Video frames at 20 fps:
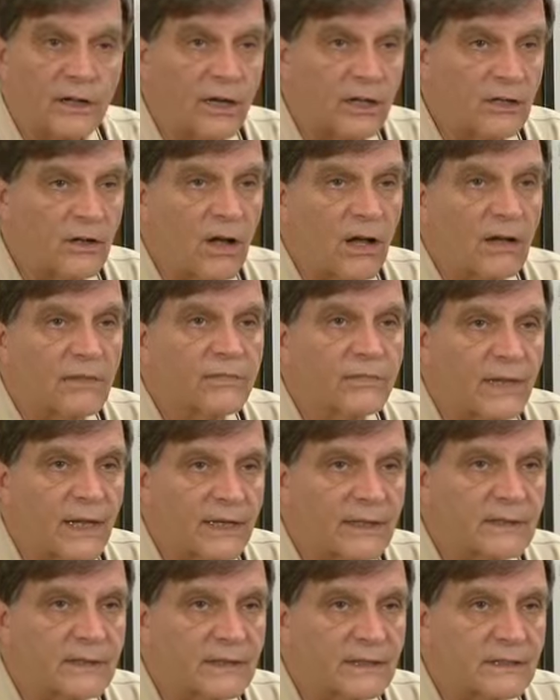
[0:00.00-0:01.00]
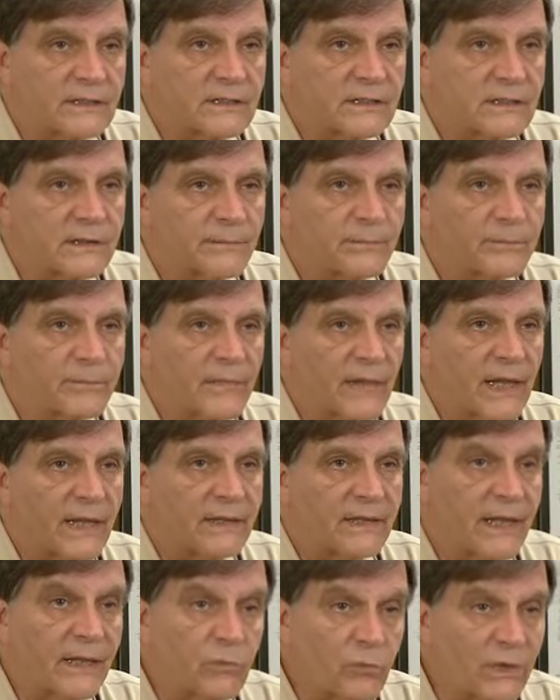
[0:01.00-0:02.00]
cut off like this.
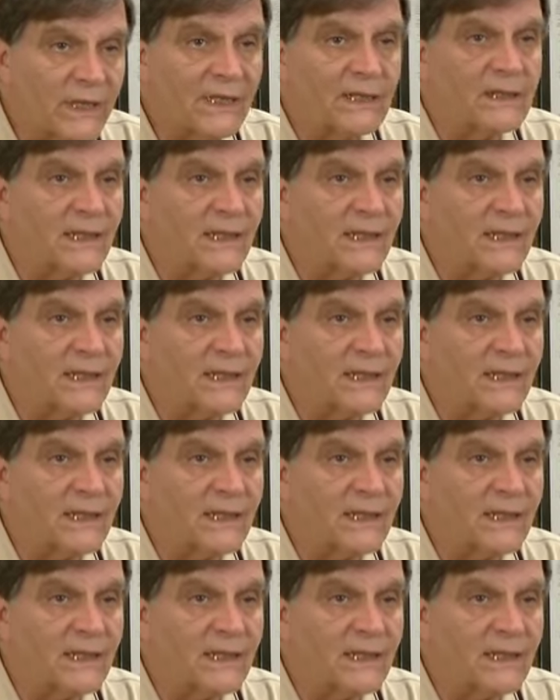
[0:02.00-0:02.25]
And then we